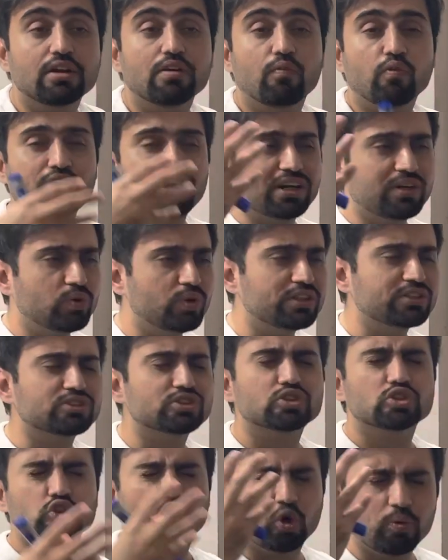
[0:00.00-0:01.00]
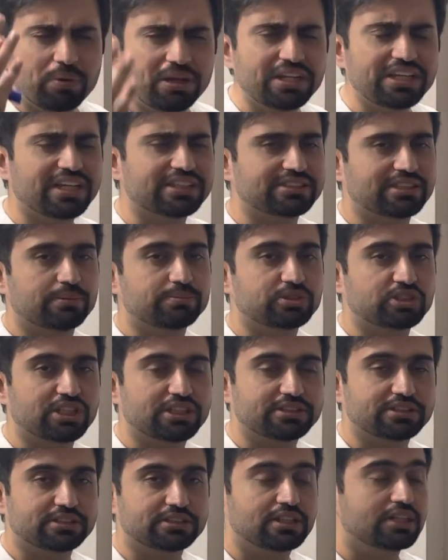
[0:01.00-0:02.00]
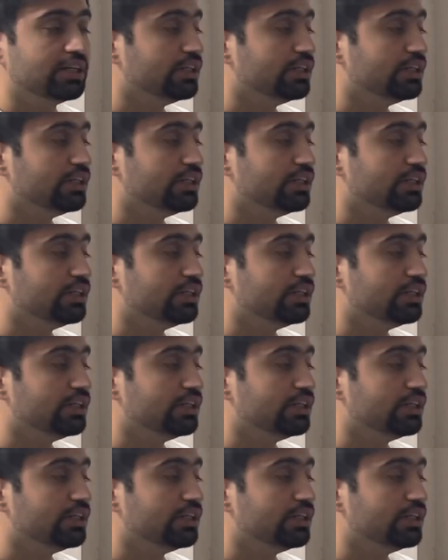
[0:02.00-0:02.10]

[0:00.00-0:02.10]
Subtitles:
We are doing so many assumptions.